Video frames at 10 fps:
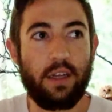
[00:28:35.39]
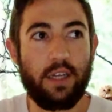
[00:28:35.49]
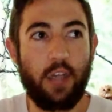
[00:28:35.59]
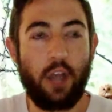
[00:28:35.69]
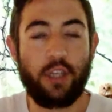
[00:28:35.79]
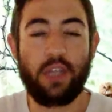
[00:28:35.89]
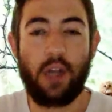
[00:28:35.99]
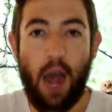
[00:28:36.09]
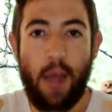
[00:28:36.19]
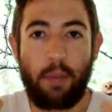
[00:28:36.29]
coaches,
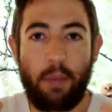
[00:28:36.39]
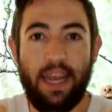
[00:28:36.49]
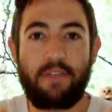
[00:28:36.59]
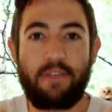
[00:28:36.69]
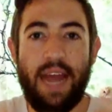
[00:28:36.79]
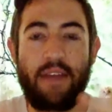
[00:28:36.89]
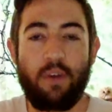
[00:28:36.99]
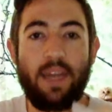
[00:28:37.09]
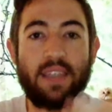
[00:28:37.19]
I believe that everyone